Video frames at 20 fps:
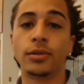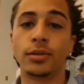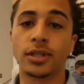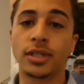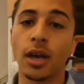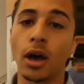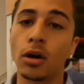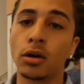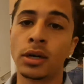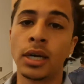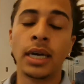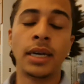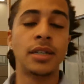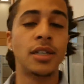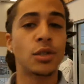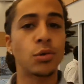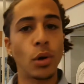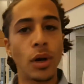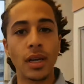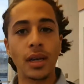So
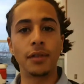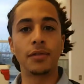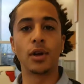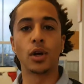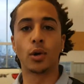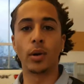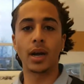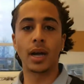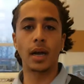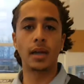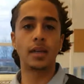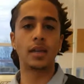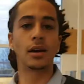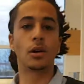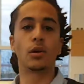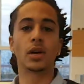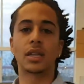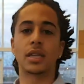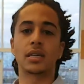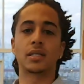just want to give you a quick idea
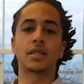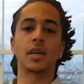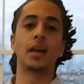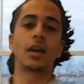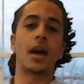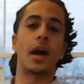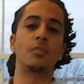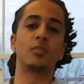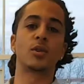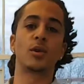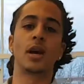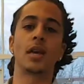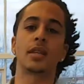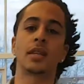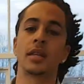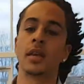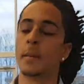what this thing comes with.